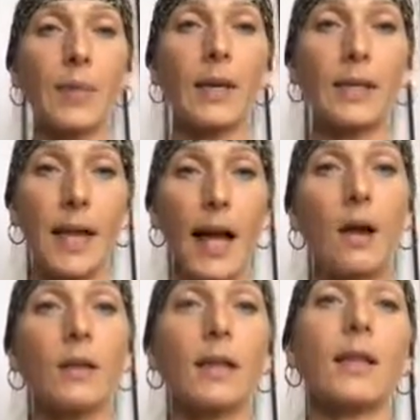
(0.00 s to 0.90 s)
gets
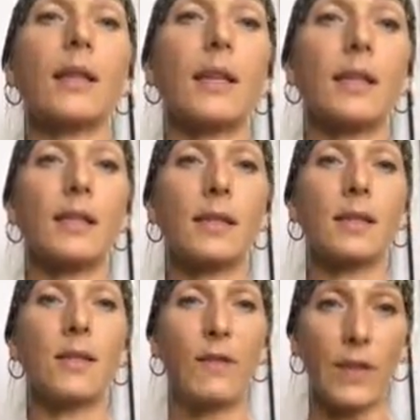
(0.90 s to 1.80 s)
held in
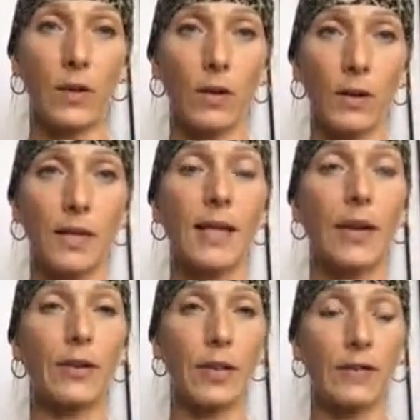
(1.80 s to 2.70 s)
this field, in this
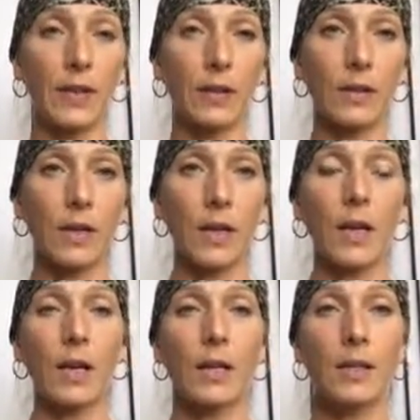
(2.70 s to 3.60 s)
energy field.
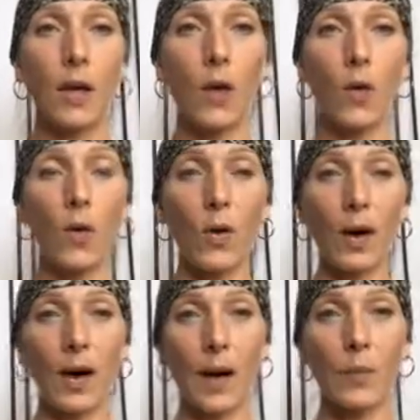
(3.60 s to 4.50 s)
So
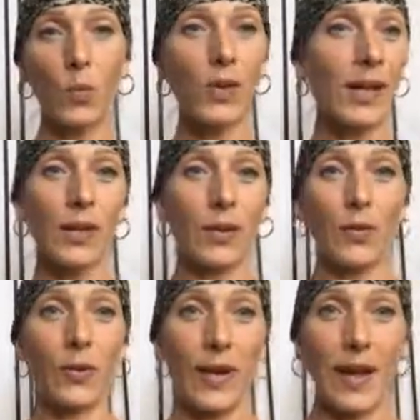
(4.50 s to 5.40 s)
we
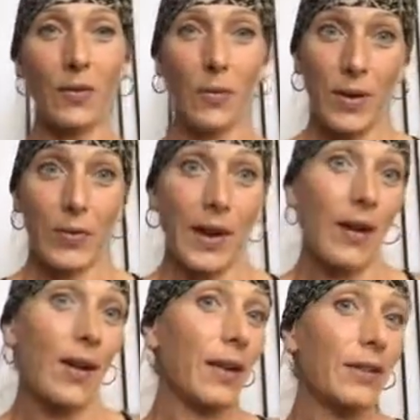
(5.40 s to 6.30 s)

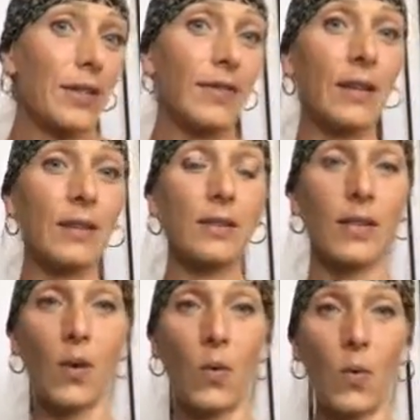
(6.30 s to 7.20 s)
create our energy field.
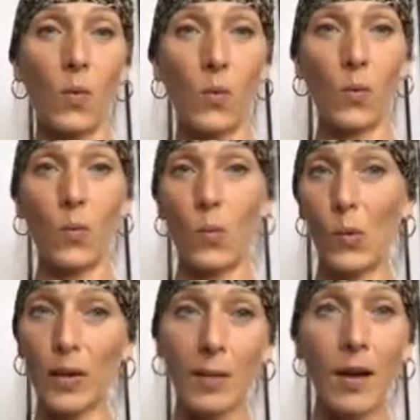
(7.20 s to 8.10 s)
So
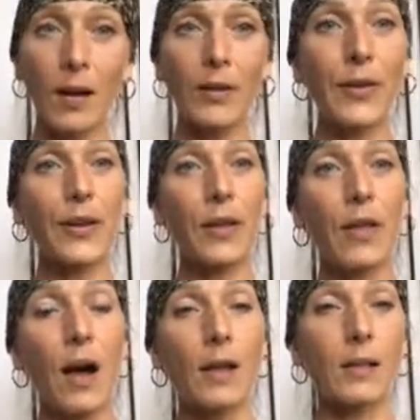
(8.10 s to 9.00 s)
really monitoring your
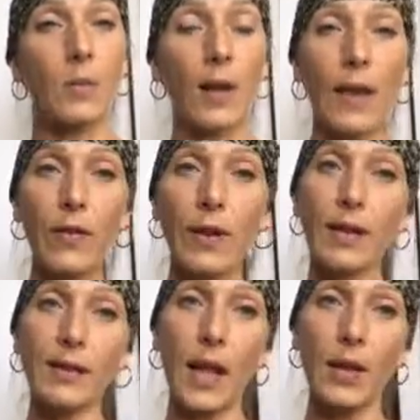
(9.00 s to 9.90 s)
thoughts. Whatever it
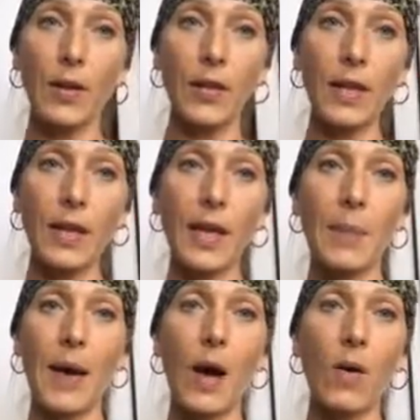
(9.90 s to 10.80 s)
is that you're
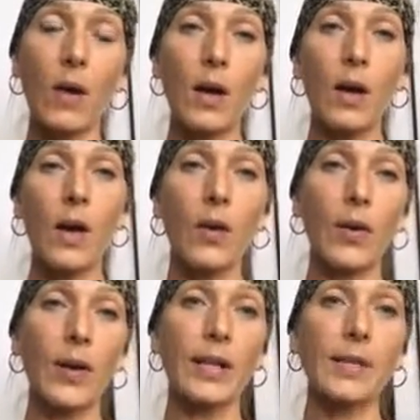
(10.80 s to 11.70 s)
thinking about
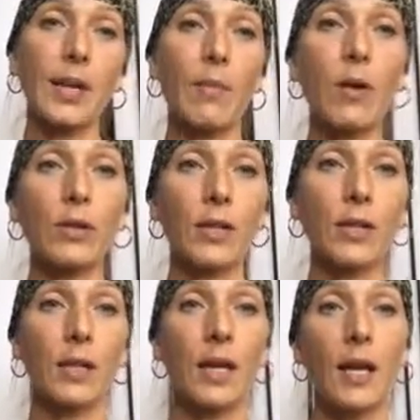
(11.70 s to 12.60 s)
creates an
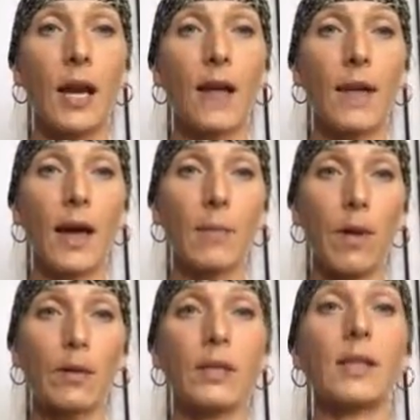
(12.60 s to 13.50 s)
emotion, and that
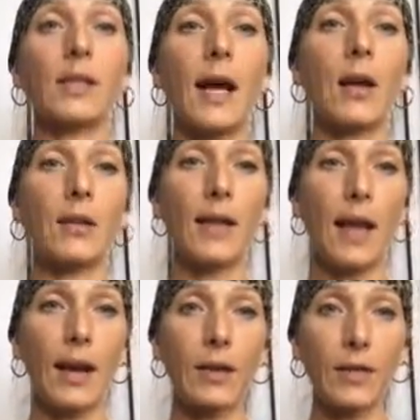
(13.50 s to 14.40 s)
emotion is held in
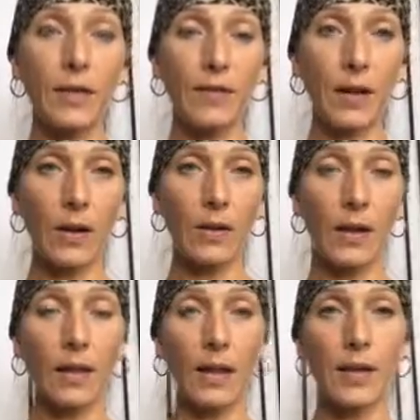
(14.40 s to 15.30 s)
that energy field
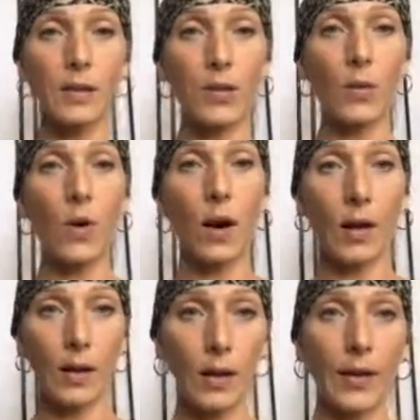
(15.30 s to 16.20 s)
unless you
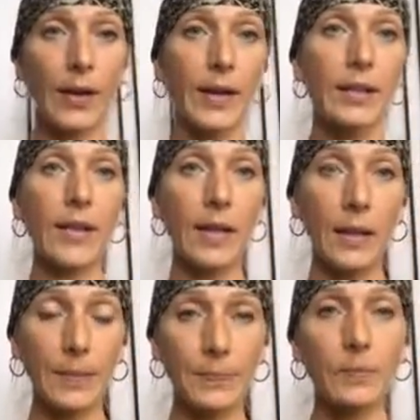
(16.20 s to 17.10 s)
are clearing it
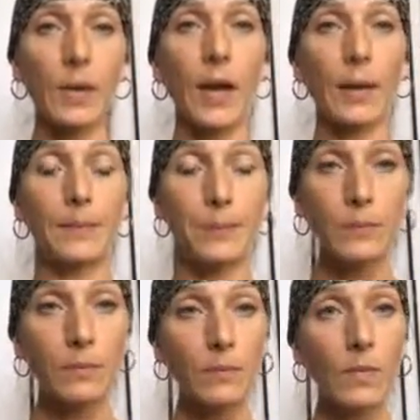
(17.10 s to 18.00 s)
daily. Okay?
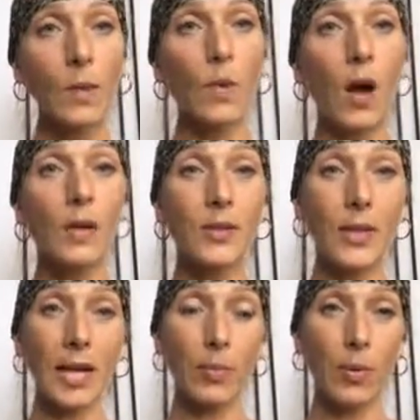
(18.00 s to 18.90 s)
We're also
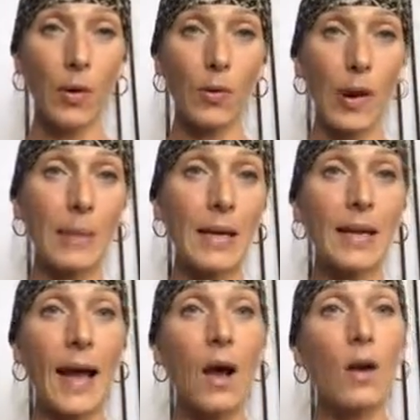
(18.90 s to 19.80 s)
getting
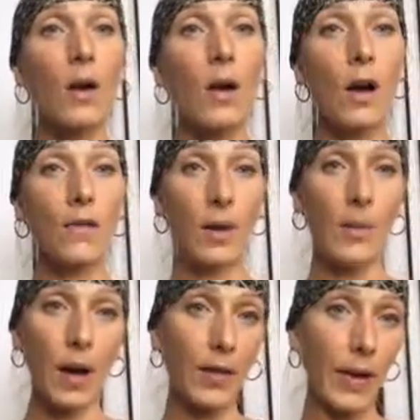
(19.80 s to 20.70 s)
programming now
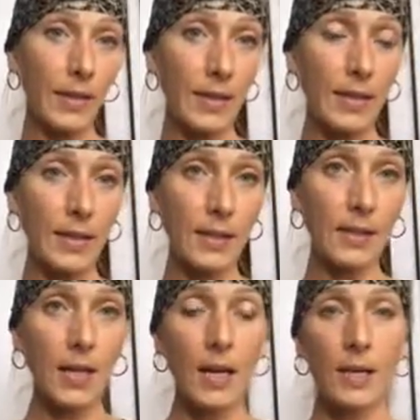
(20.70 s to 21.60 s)
from other
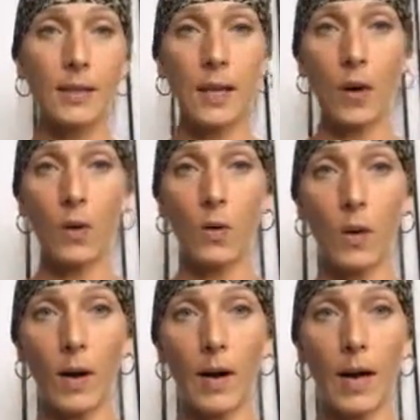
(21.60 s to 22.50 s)
entities. So